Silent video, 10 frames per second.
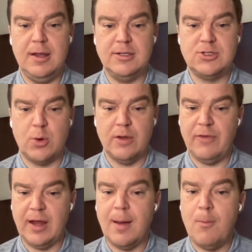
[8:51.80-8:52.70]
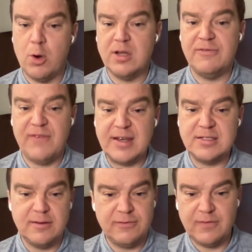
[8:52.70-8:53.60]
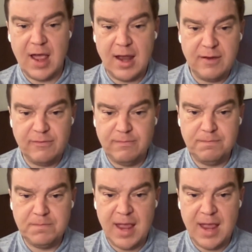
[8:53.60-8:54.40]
and sort of like a more defensive kind of